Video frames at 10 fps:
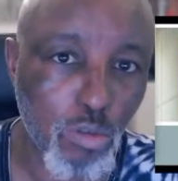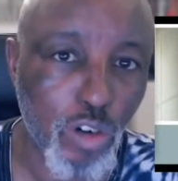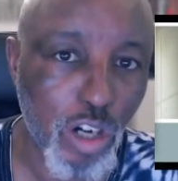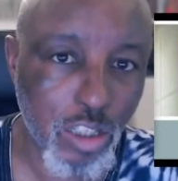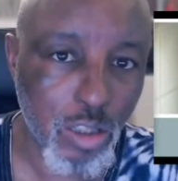
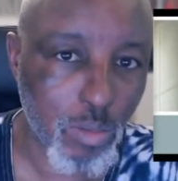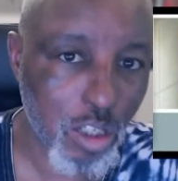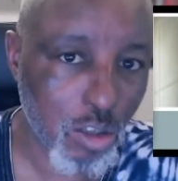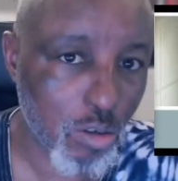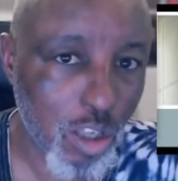racism in
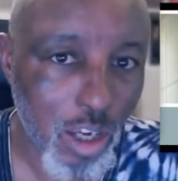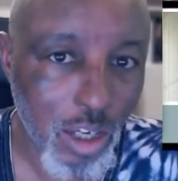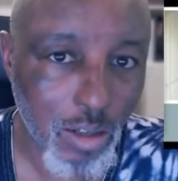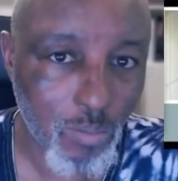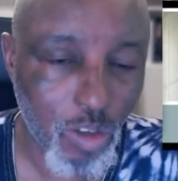the
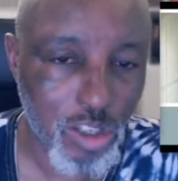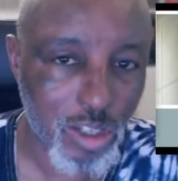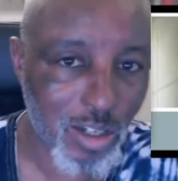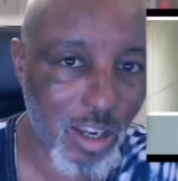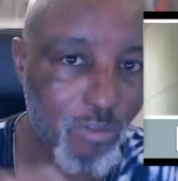UK, that
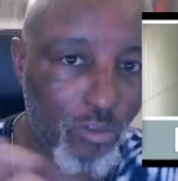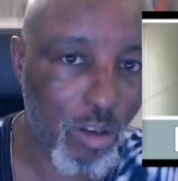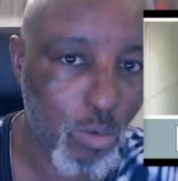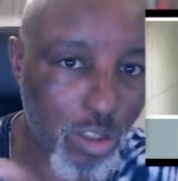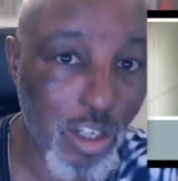slavery
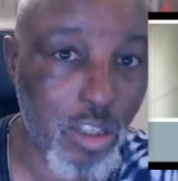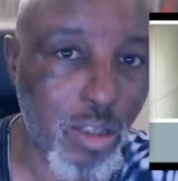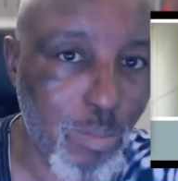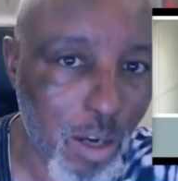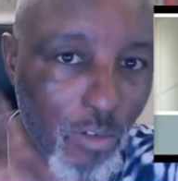was an
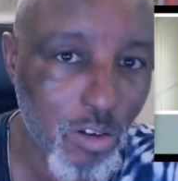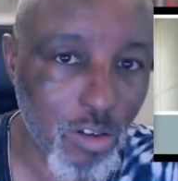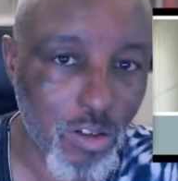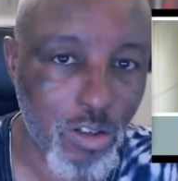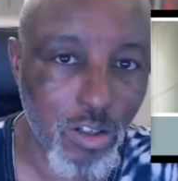
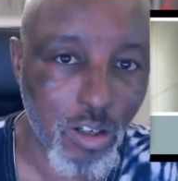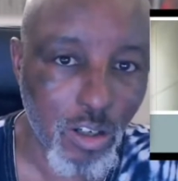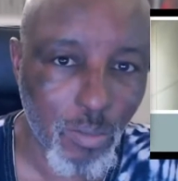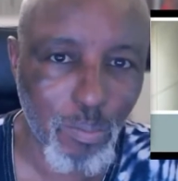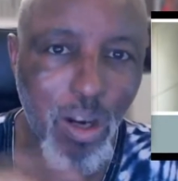experience,
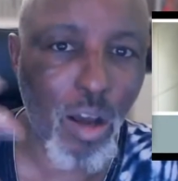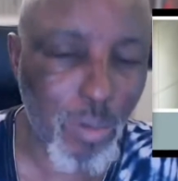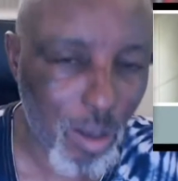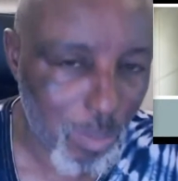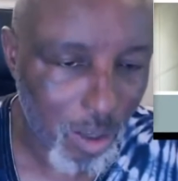and blah
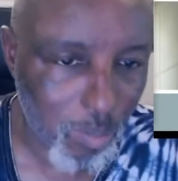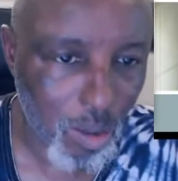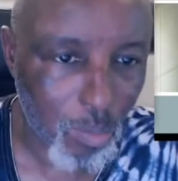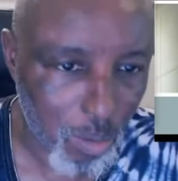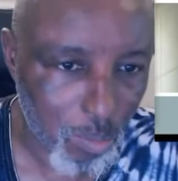blah blah
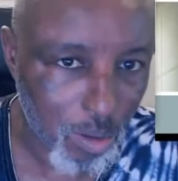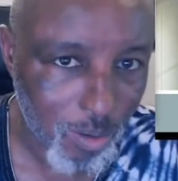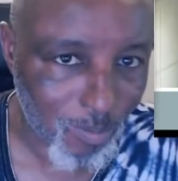blah blah blah.